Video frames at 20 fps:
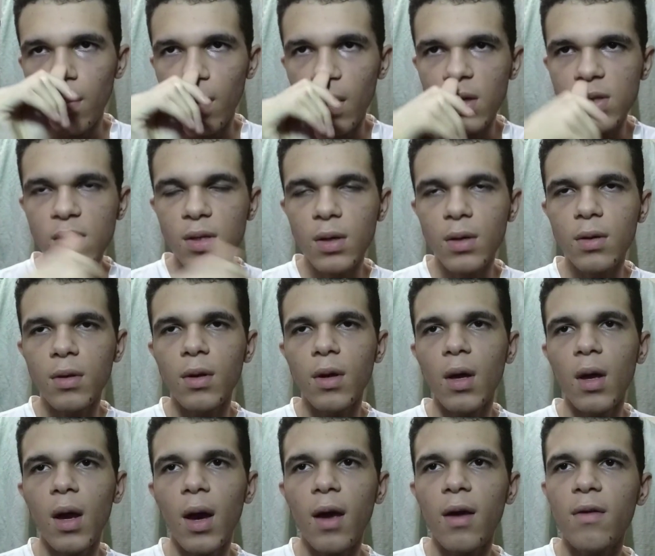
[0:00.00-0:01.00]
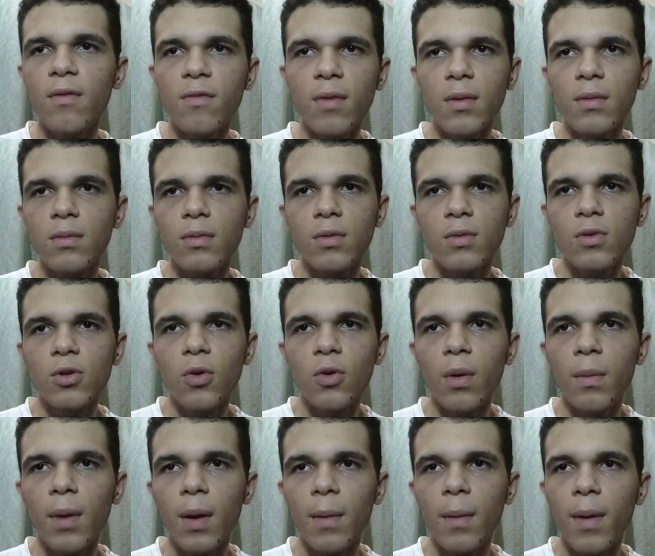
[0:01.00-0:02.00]
basically i've been
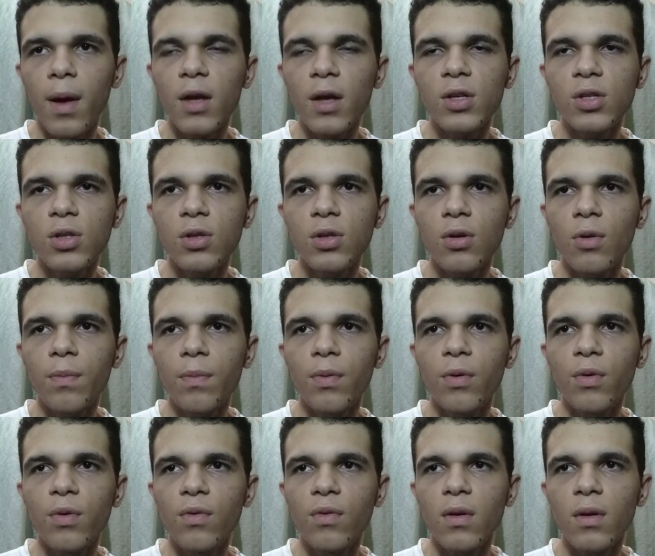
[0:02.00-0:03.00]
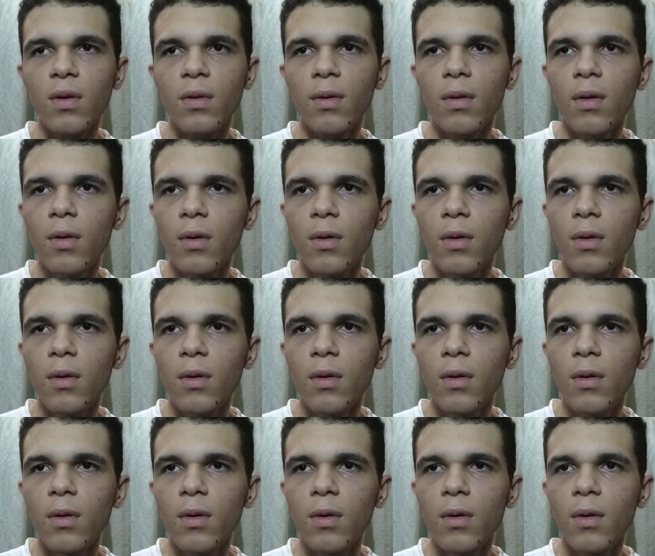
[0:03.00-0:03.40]
doing my best to prove it